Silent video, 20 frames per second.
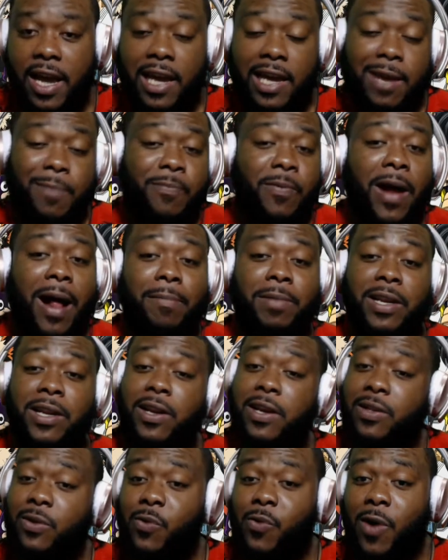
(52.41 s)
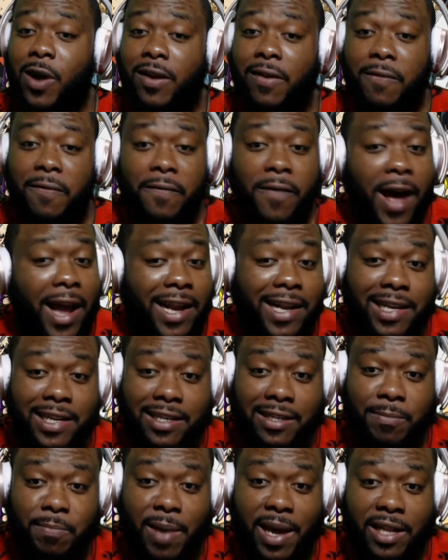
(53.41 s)
He probably doesn't want to fight
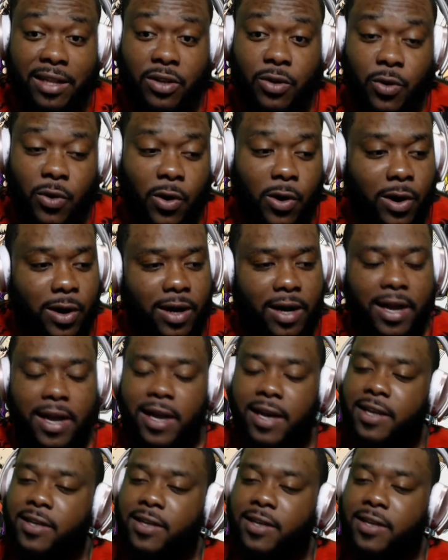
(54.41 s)
his mentor,